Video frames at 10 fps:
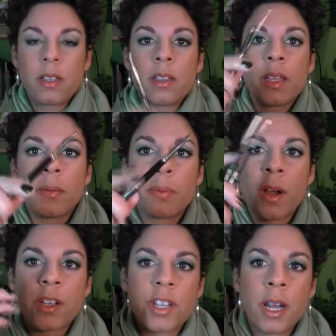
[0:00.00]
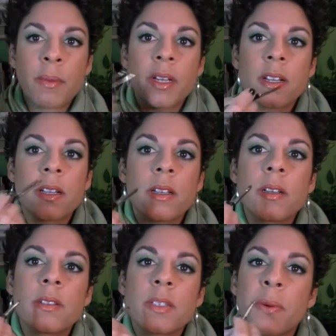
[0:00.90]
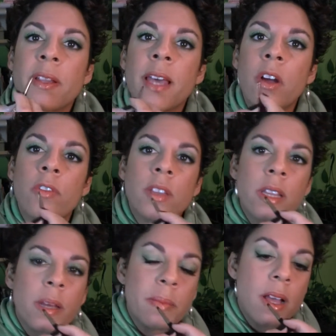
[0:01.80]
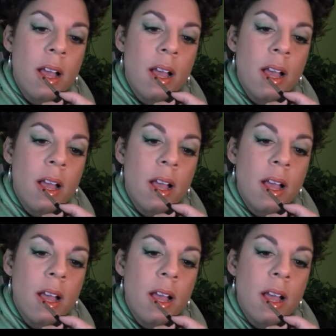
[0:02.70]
Lip brush, and I'm going to spread that over the lip.